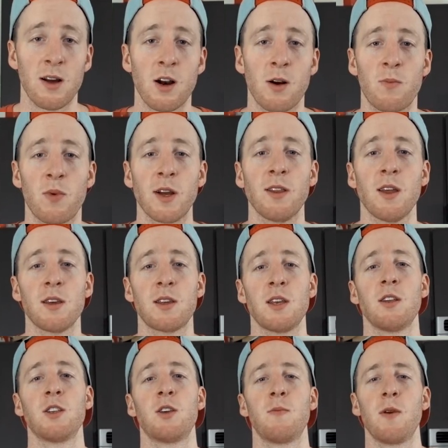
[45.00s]
Now to bring this
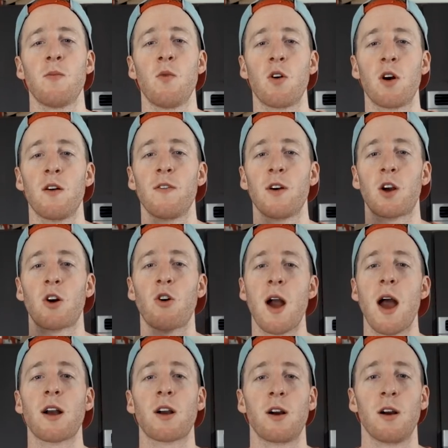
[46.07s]
in to be more of a
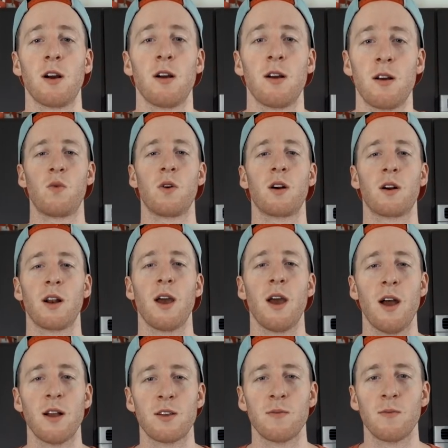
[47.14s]
cracker, we are gonna
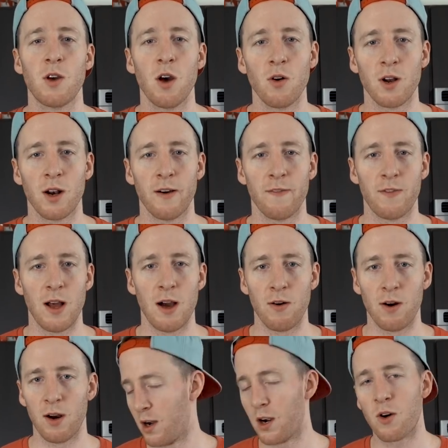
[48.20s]
add some coconut
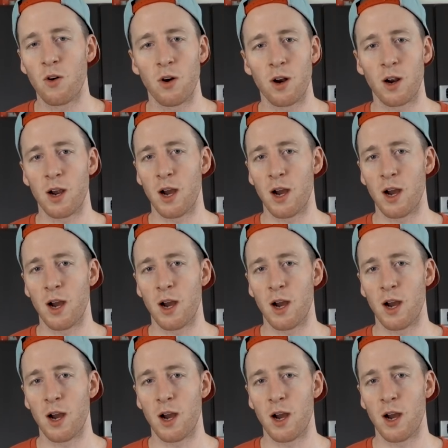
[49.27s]
flour, a quarter